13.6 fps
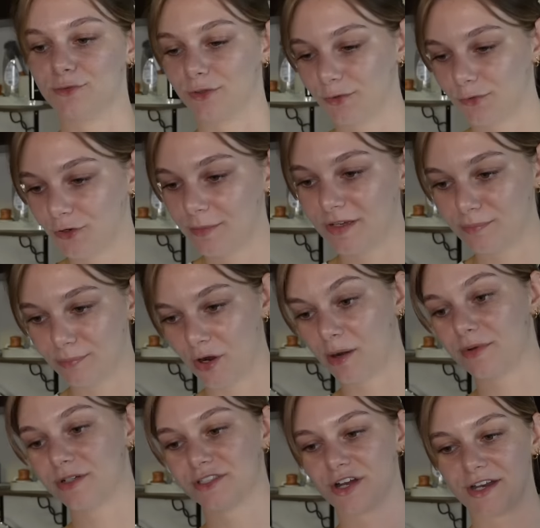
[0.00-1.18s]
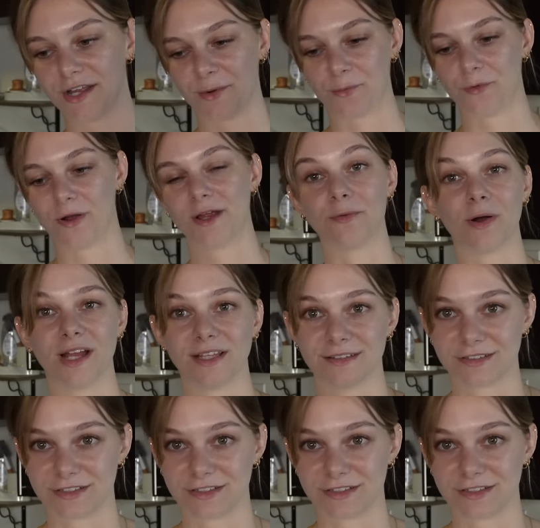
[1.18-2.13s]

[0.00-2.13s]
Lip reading: with creamy parmesan and white wine